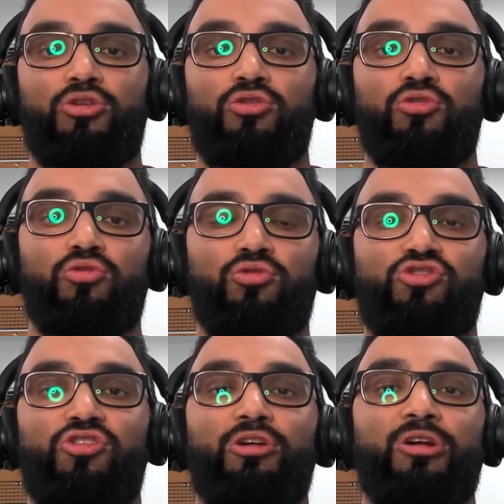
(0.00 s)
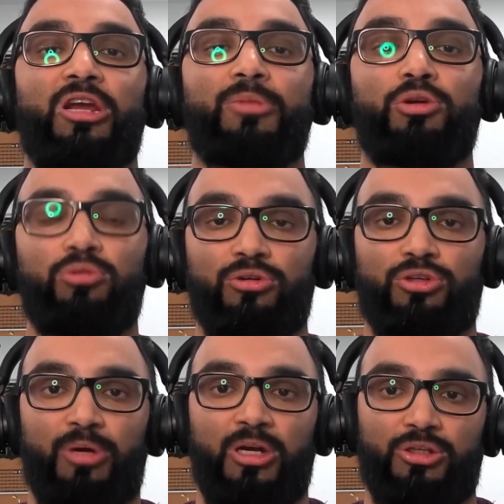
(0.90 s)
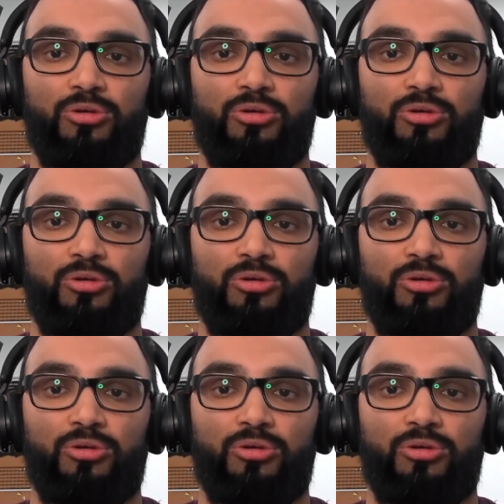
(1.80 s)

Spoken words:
to trigger an immune response.